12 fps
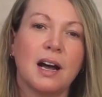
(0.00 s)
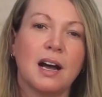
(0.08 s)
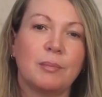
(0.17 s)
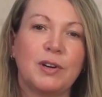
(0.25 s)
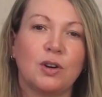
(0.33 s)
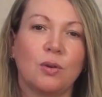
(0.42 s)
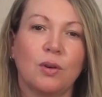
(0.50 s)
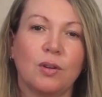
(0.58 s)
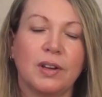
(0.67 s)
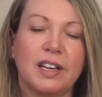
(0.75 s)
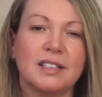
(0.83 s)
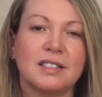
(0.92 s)
almond
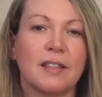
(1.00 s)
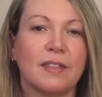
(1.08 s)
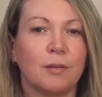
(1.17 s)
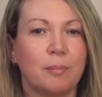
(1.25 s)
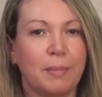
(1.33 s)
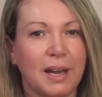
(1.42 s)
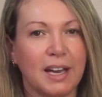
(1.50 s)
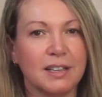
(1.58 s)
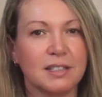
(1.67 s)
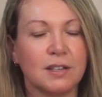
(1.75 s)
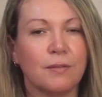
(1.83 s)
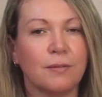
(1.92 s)
oil is the
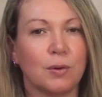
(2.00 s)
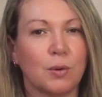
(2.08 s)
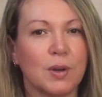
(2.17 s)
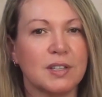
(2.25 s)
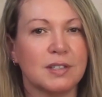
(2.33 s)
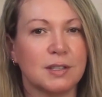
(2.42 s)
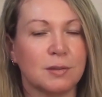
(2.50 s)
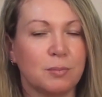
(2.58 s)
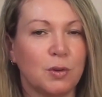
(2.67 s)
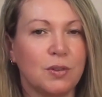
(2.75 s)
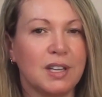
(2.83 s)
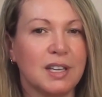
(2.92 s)
best for
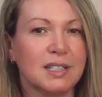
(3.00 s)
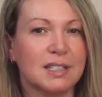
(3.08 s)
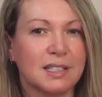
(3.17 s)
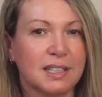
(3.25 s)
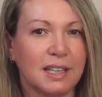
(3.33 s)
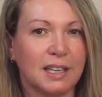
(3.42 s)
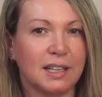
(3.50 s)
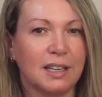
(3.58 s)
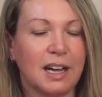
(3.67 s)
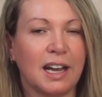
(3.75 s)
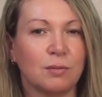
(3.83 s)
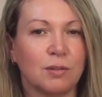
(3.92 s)
smoothing
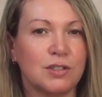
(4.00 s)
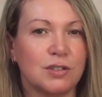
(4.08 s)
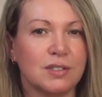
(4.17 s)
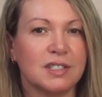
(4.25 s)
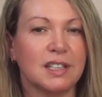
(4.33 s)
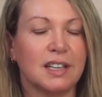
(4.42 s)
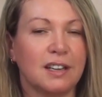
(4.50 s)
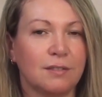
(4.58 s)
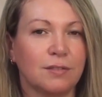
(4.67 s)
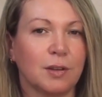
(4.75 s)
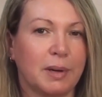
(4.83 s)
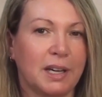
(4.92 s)
skin and reducing
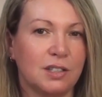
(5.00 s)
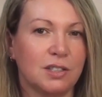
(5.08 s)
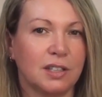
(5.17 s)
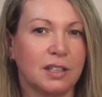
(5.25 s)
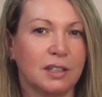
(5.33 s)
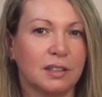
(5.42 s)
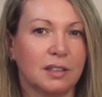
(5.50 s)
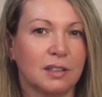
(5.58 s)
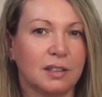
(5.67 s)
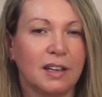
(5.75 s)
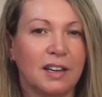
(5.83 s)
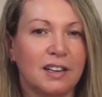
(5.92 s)
inflammation.
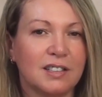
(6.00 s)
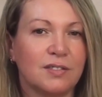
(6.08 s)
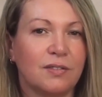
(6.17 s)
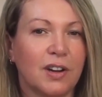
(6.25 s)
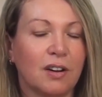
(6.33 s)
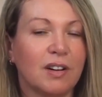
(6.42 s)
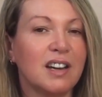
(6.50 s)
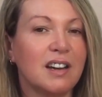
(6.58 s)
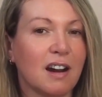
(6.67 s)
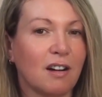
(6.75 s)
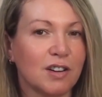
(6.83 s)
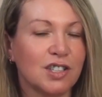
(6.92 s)
It is very
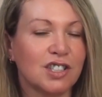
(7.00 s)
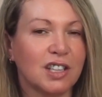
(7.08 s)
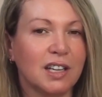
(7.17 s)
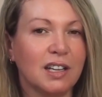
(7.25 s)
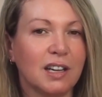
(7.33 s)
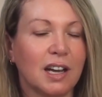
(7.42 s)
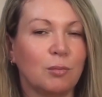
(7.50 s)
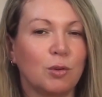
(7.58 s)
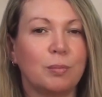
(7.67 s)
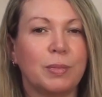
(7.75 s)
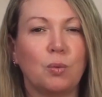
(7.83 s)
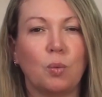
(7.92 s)
nourishing and
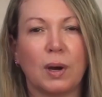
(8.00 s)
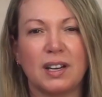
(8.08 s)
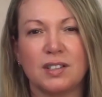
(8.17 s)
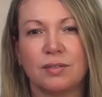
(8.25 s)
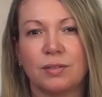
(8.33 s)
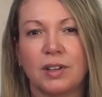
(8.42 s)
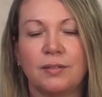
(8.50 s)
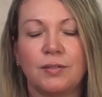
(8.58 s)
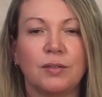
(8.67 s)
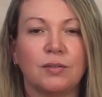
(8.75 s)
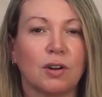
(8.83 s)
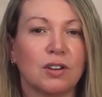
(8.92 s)
will be wonderful
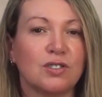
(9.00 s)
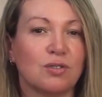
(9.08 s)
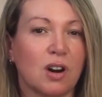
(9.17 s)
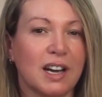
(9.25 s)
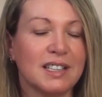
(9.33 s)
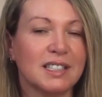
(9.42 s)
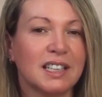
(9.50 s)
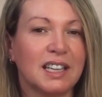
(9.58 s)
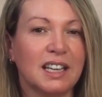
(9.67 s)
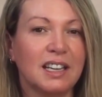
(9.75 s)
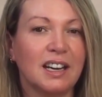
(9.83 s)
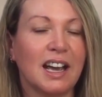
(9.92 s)
if you've got dry
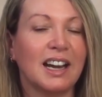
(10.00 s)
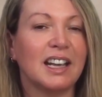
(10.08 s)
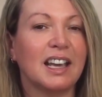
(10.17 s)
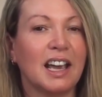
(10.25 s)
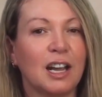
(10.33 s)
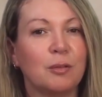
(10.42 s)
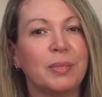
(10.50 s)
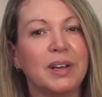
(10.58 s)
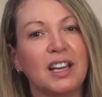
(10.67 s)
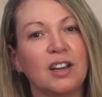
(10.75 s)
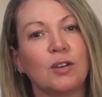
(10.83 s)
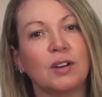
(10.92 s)
skin. And again,
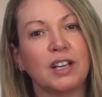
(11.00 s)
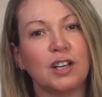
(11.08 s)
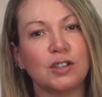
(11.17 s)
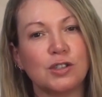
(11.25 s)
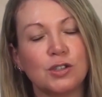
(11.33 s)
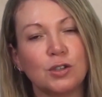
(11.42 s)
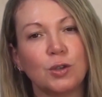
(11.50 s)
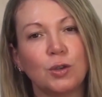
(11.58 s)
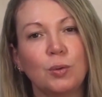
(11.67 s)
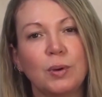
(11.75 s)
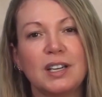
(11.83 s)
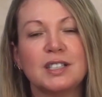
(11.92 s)
being only a
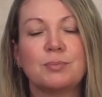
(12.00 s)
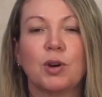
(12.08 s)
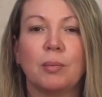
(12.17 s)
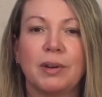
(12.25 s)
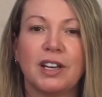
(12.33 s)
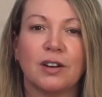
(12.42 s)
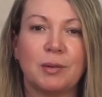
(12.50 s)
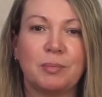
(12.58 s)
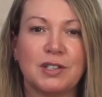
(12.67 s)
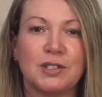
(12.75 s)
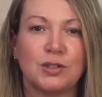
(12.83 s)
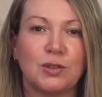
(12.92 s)
2, it's probably going to
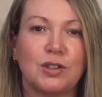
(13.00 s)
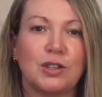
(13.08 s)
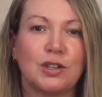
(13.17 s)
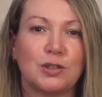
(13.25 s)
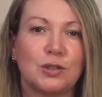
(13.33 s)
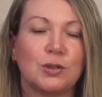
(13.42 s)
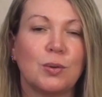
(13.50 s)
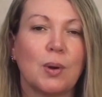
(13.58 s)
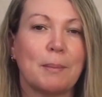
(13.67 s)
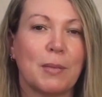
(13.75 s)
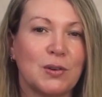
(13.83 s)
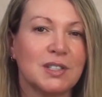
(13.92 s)
be suited to
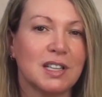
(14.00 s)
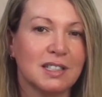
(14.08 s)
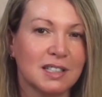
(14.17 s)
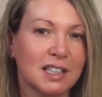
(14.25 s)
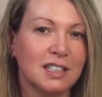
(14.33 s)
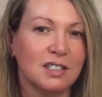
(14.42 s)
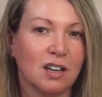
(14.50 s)
most skin